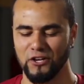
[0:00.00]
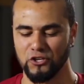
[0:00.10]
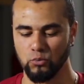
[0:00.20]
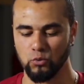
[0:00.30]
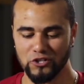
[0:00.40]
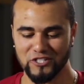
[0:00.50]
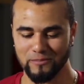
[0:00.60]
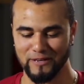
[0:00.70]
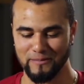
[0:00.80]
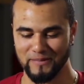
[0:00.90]
You
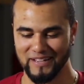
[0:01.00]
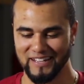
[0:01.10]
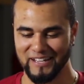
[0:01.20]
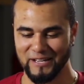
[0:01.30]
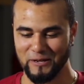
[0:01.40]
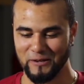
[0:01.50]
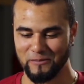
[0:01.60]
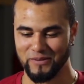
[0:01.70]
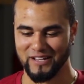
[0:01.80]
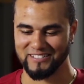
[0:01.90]
worship him
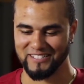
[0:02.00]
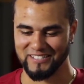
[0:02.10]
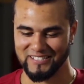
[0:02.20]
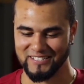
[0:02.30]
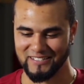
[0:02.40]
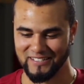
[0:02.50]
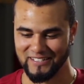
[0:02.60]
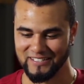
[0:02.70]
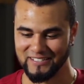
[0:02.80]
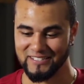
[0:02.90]
because he's
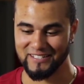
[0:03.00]
he's,